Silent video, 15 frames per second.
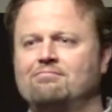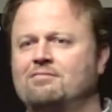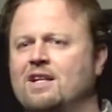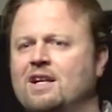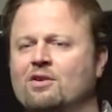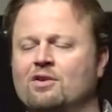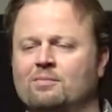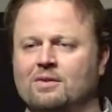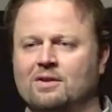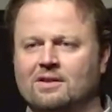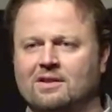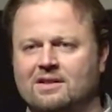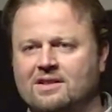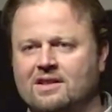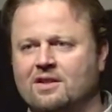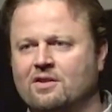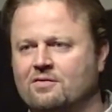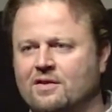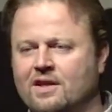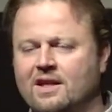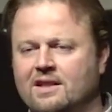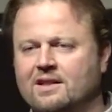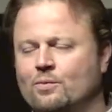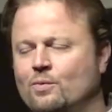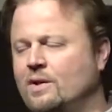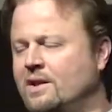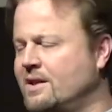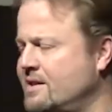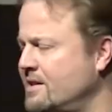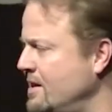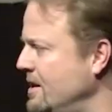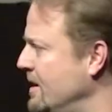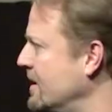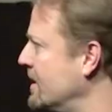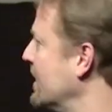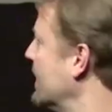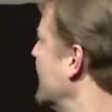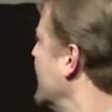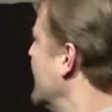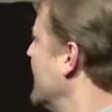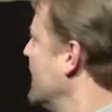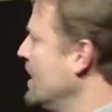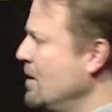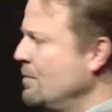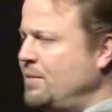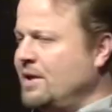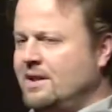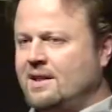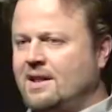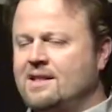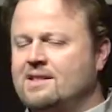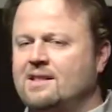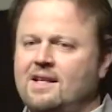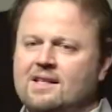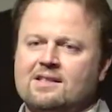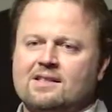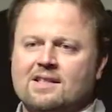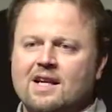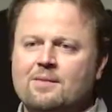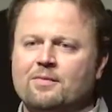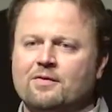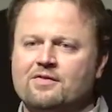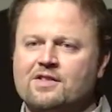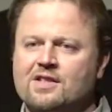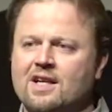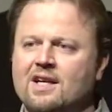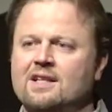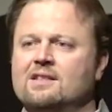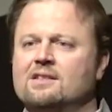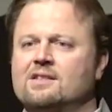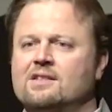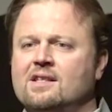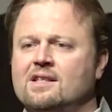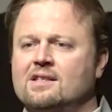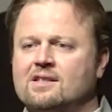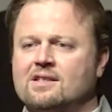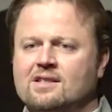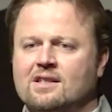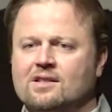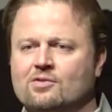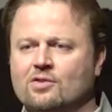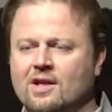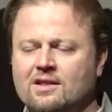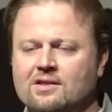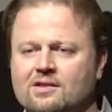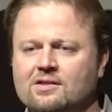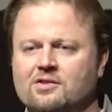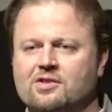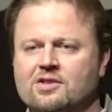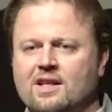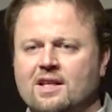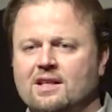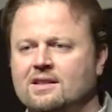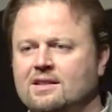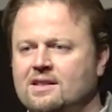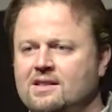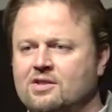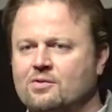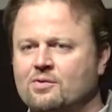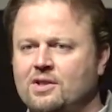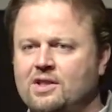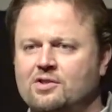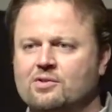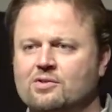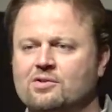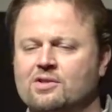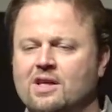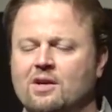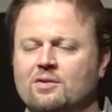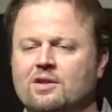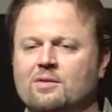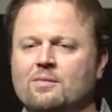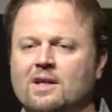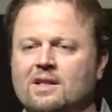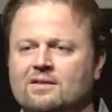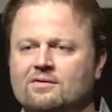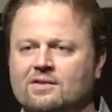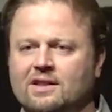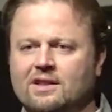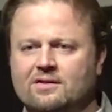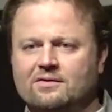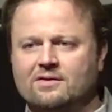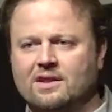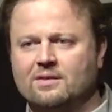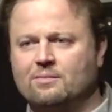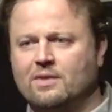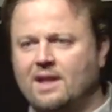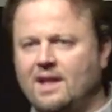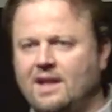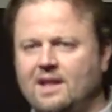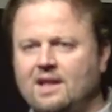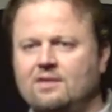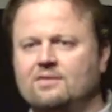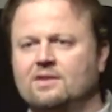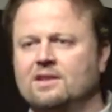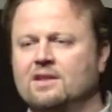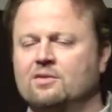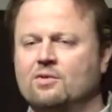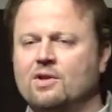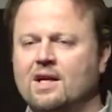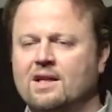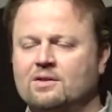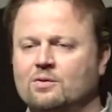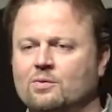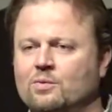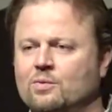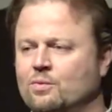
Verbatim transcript: terrible, and terrifying that went extinct, but as a type of science, as trying to understand these creatures, how they might have lived and behaved and interacted with